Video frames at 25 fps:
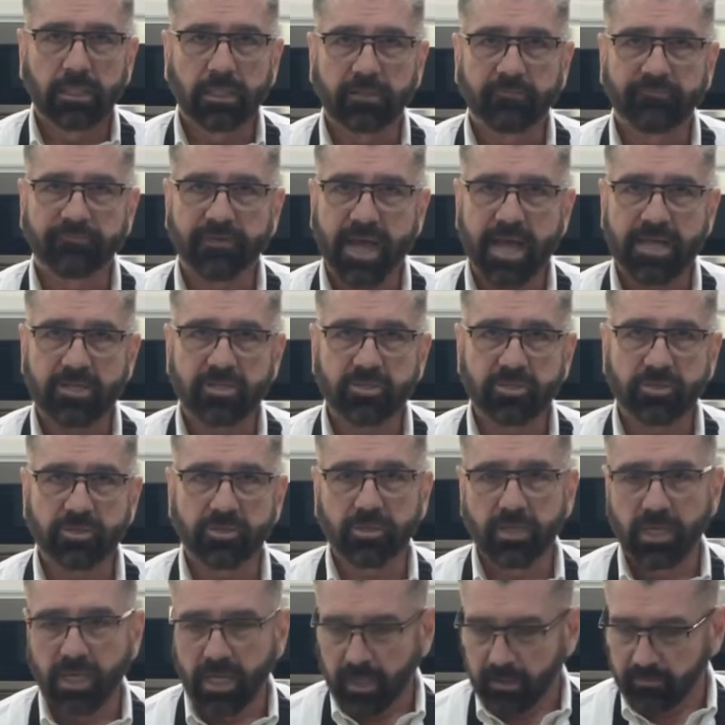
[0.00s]

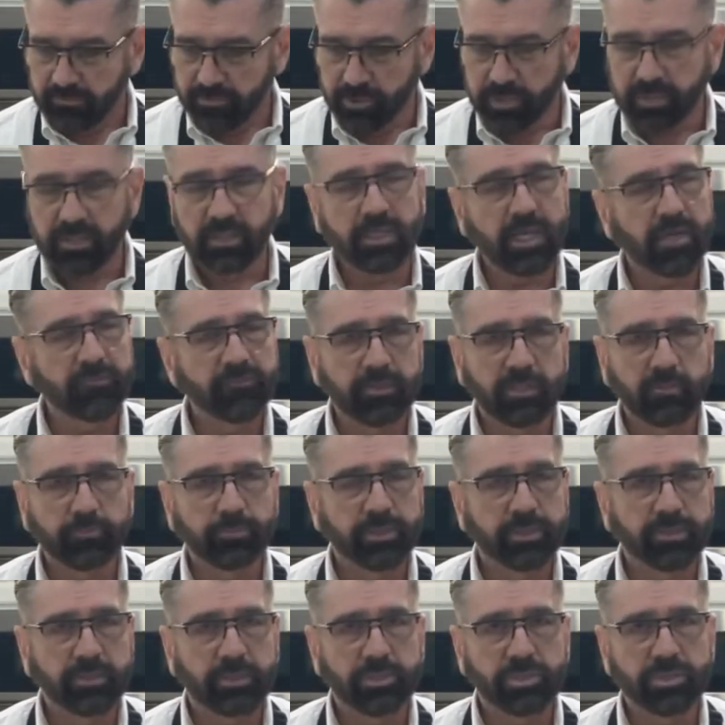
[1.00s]
faster. You can definitely
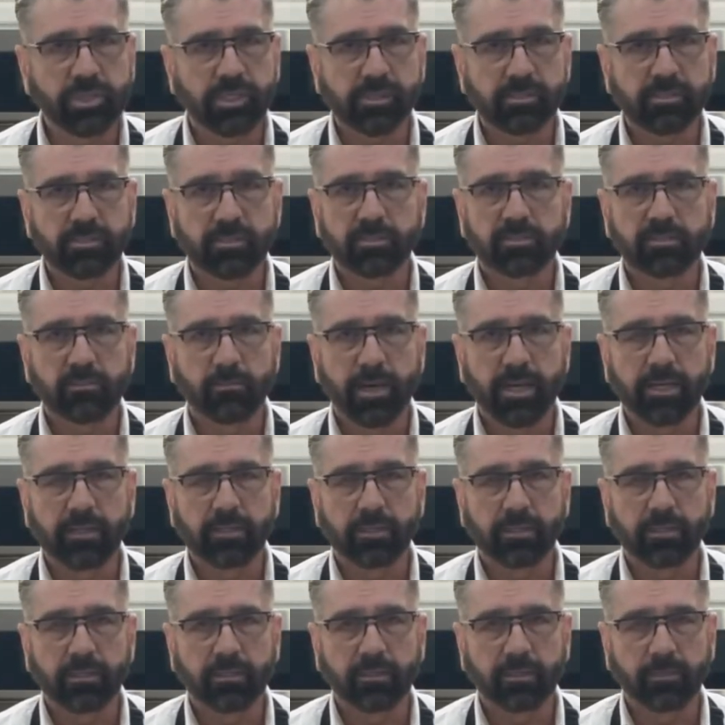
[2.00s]
put the chunks of
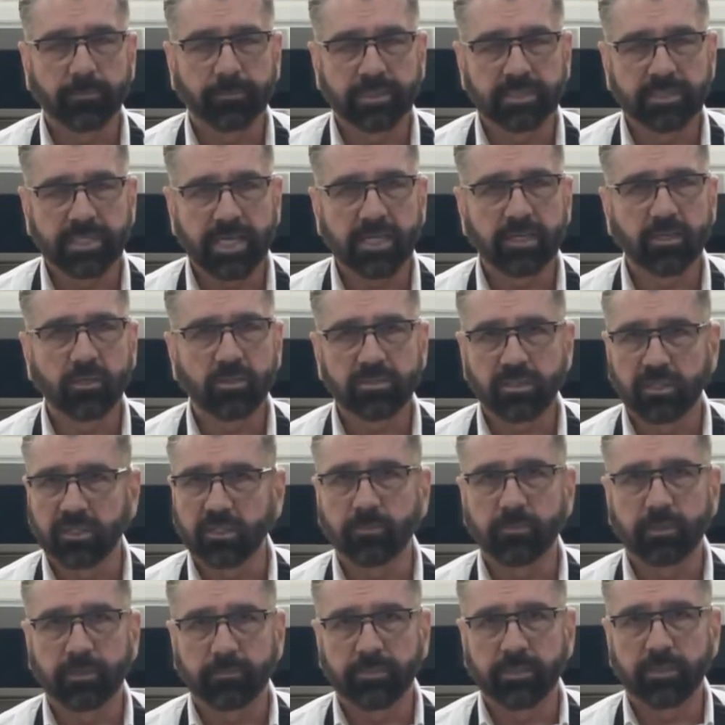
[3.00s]
the potatoes a
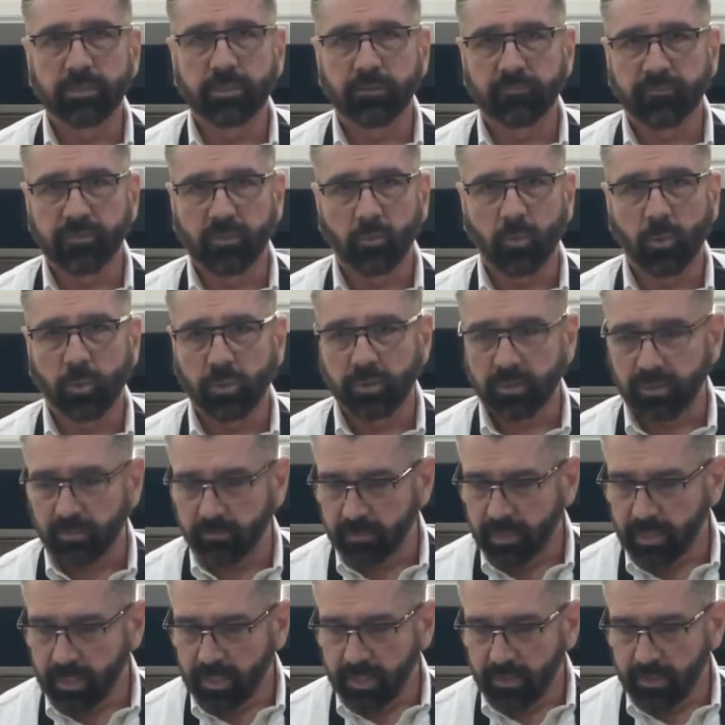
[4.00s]
little bit bigger if you want them.